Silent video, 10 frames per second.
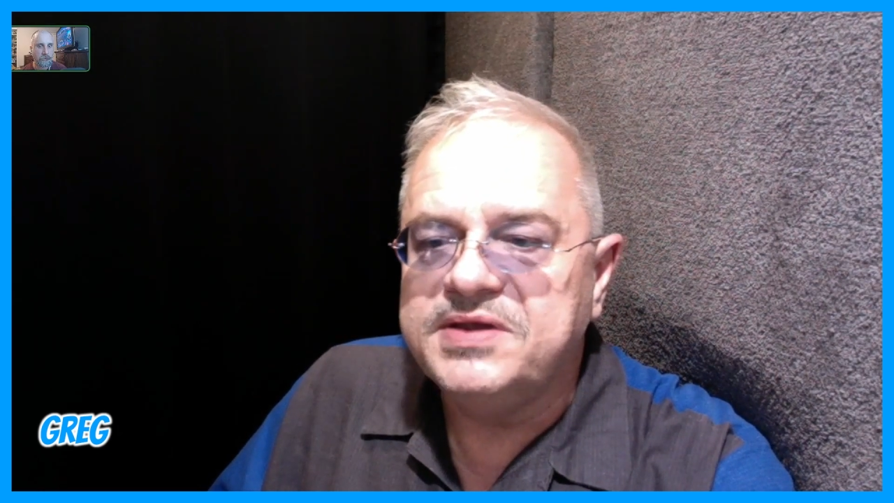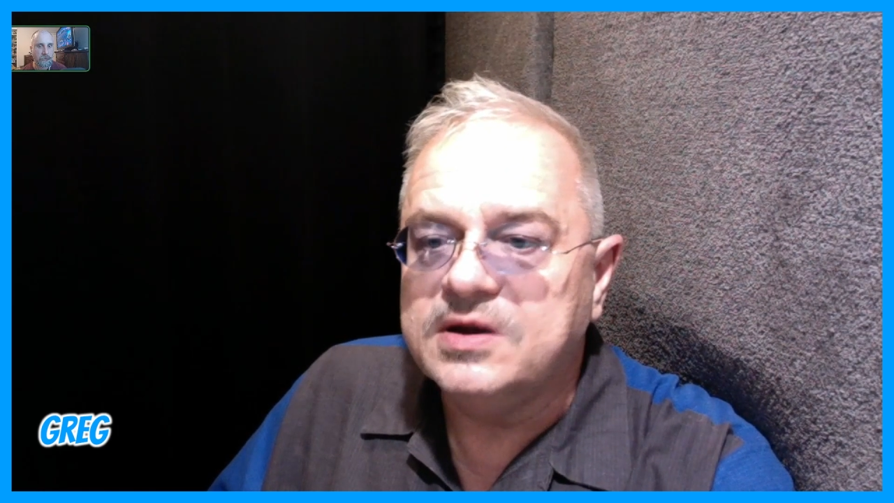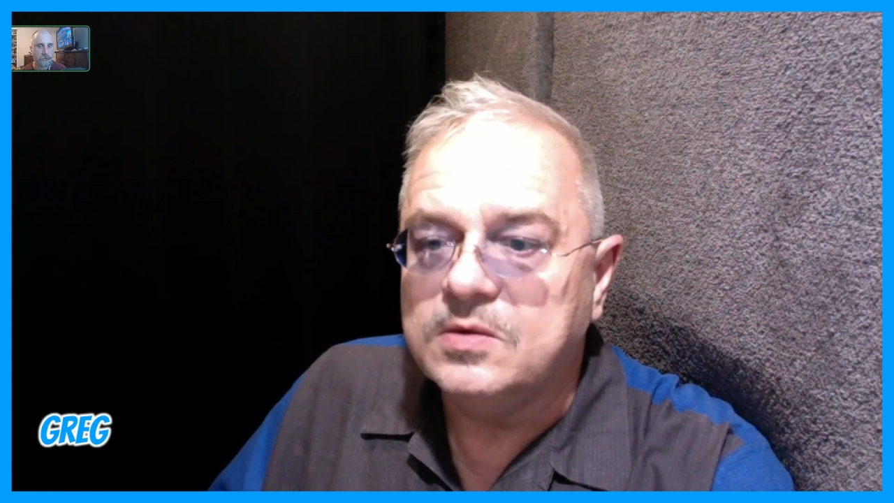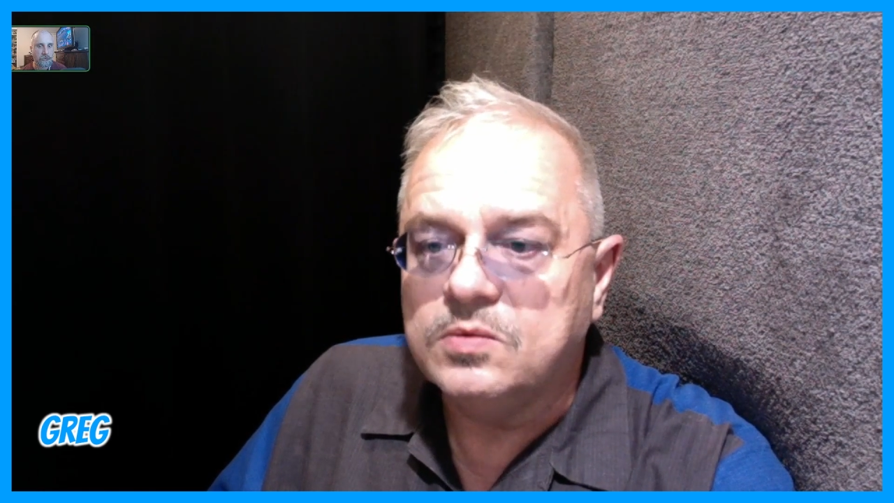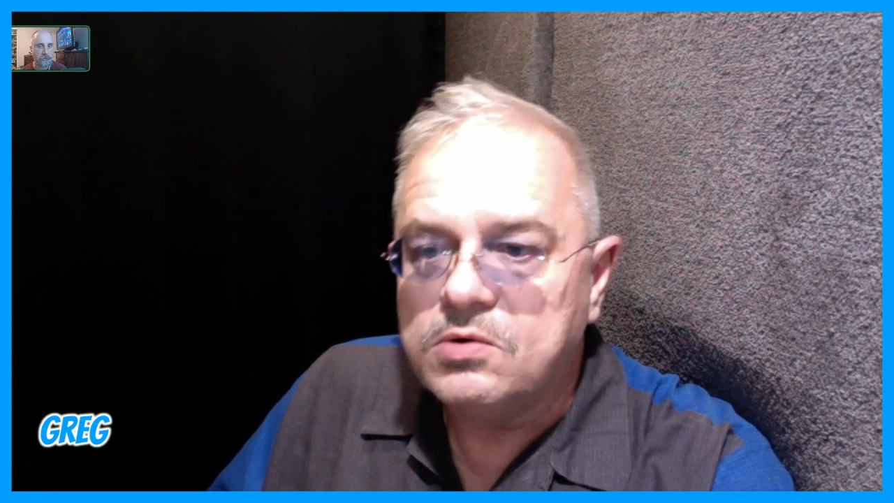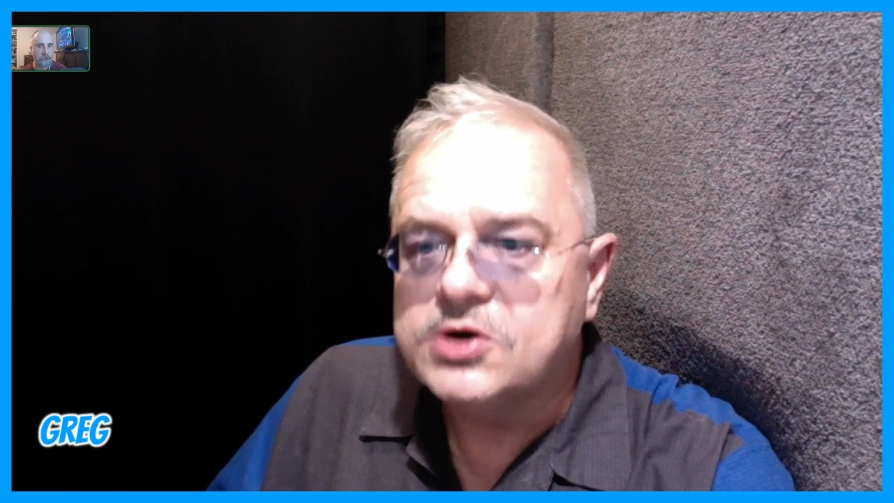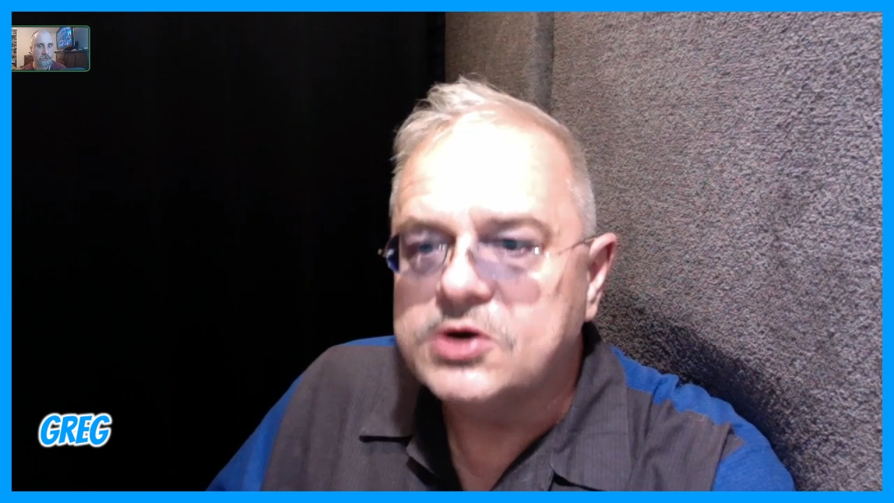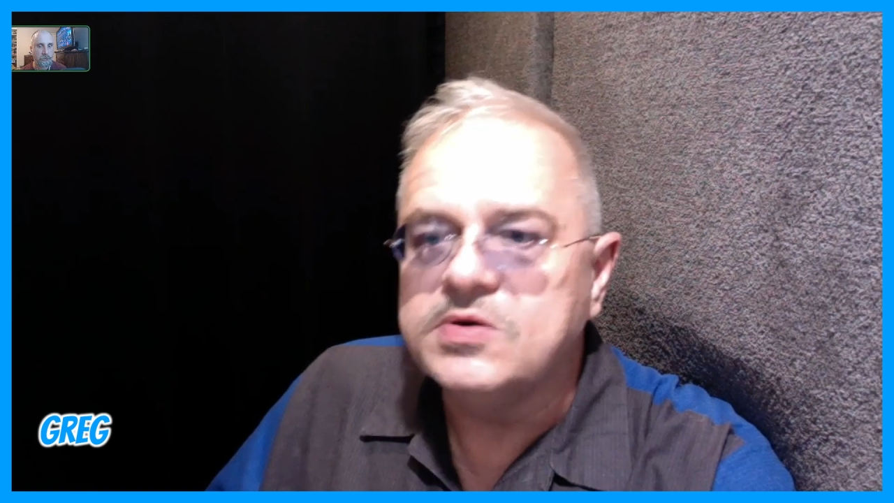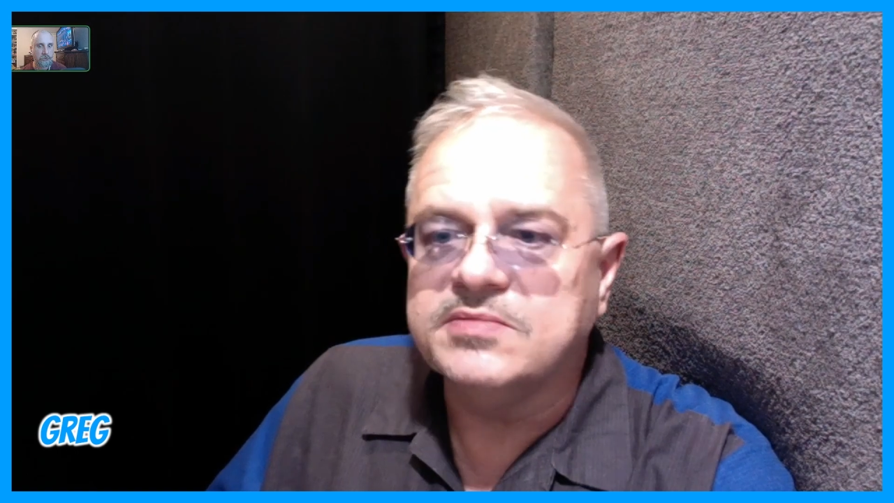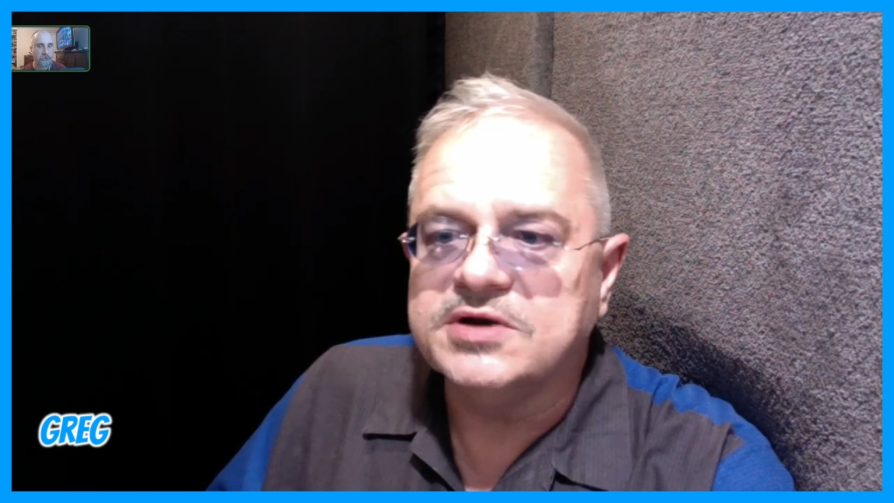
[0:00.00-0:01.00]
Iroh being
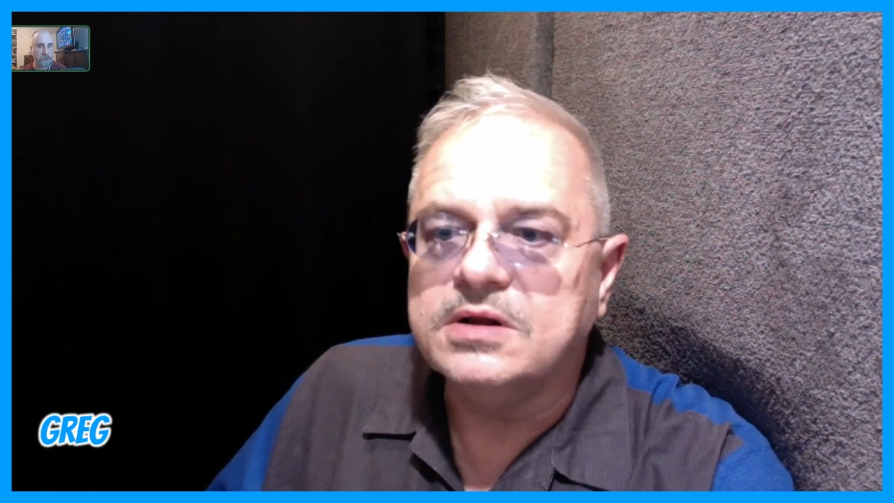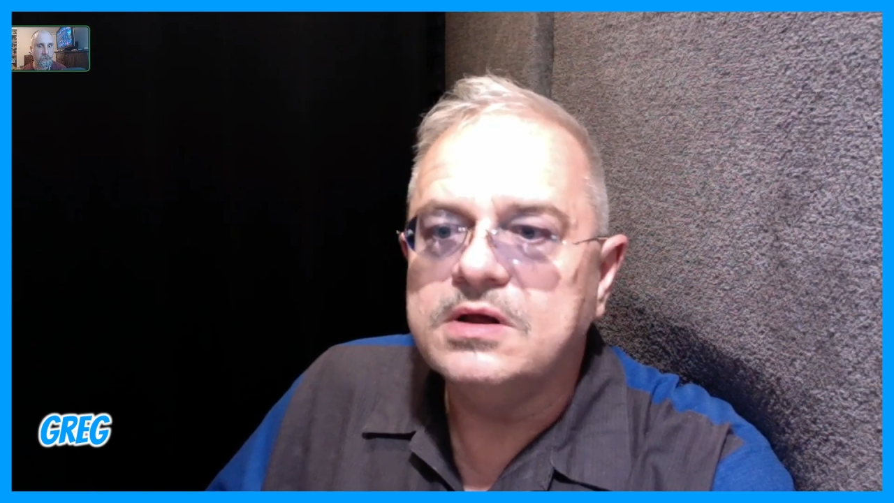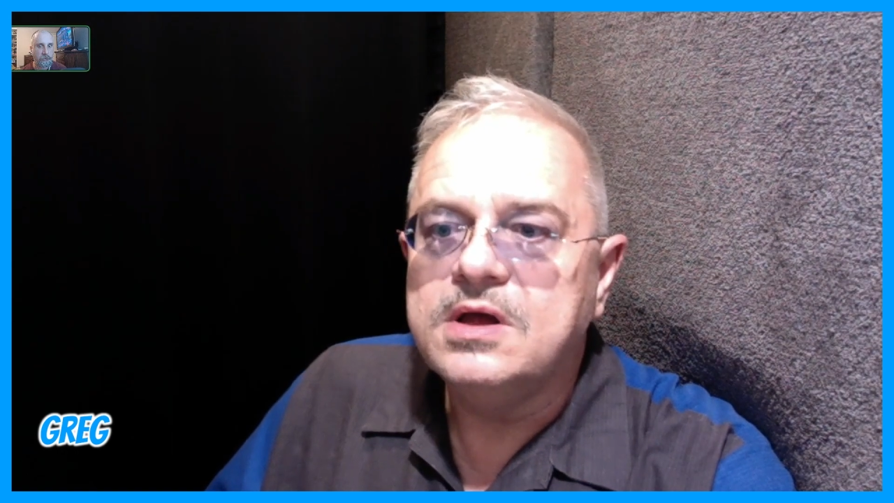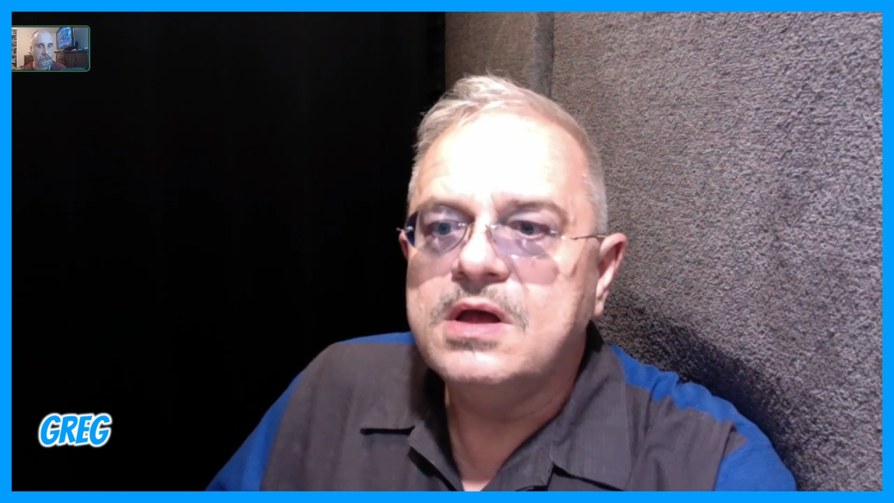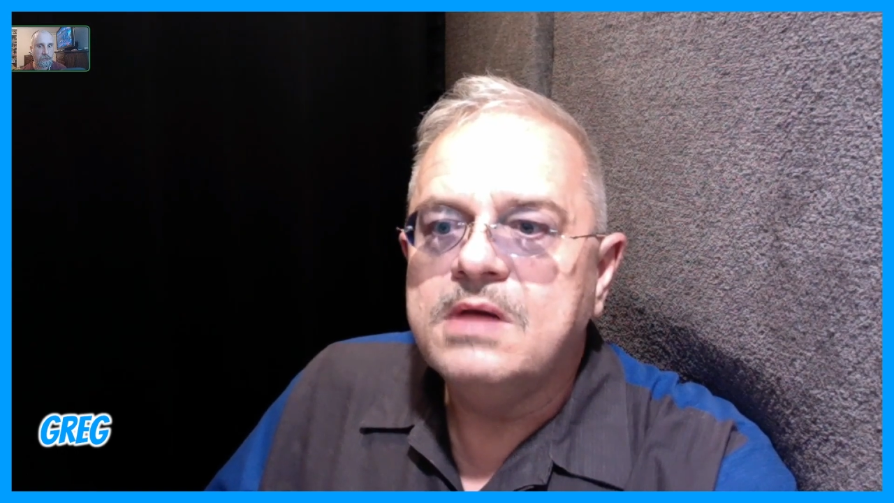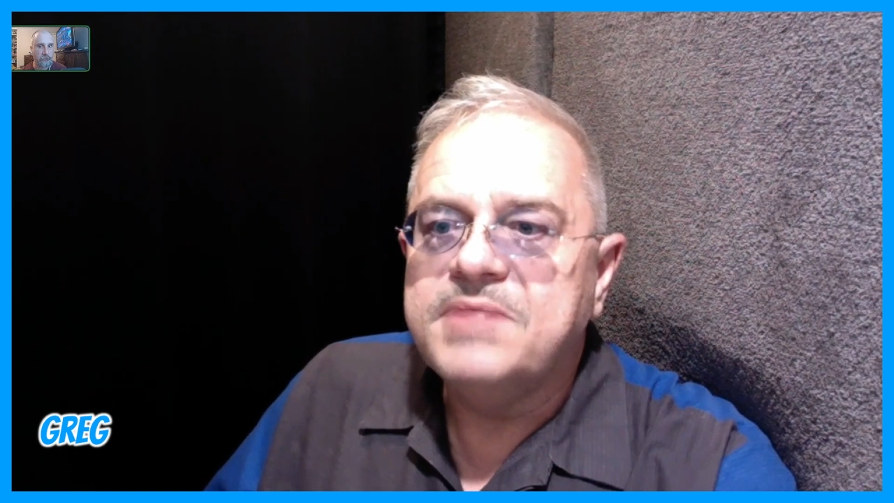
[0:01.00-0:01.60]
a war criminal.